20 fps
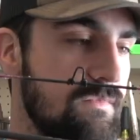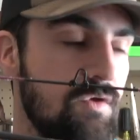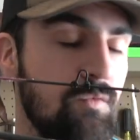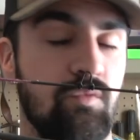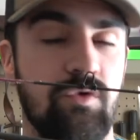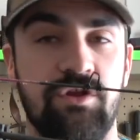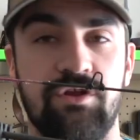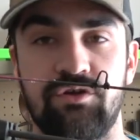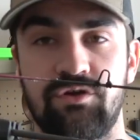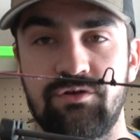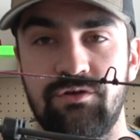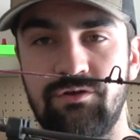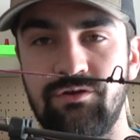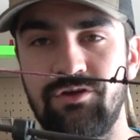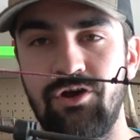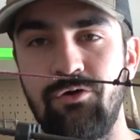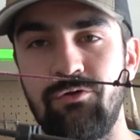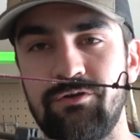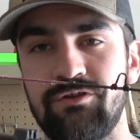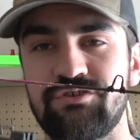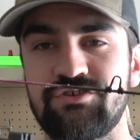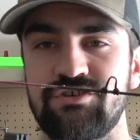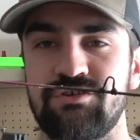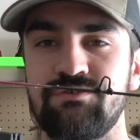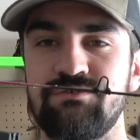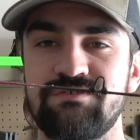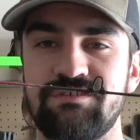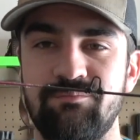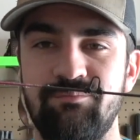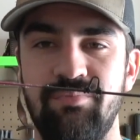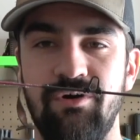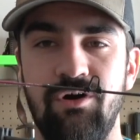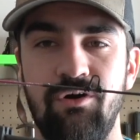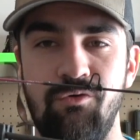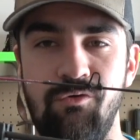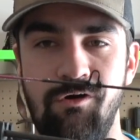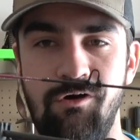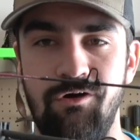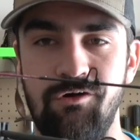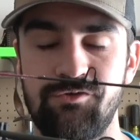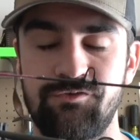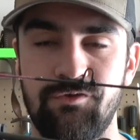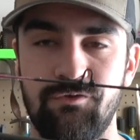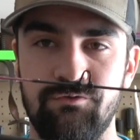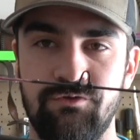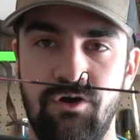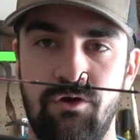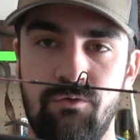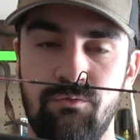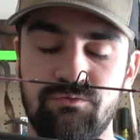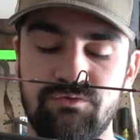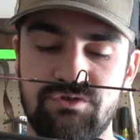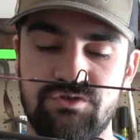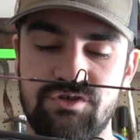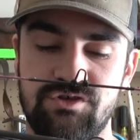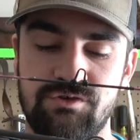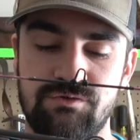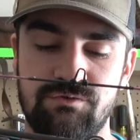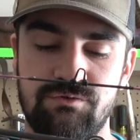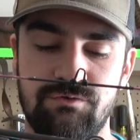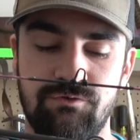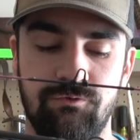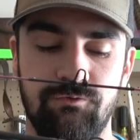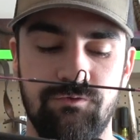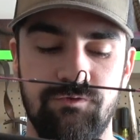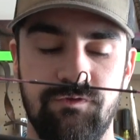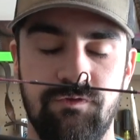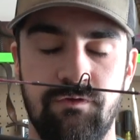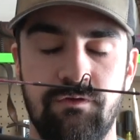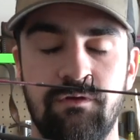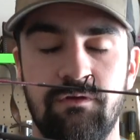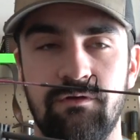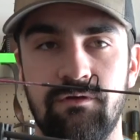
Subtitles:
When you go to choose a bow, also don't choose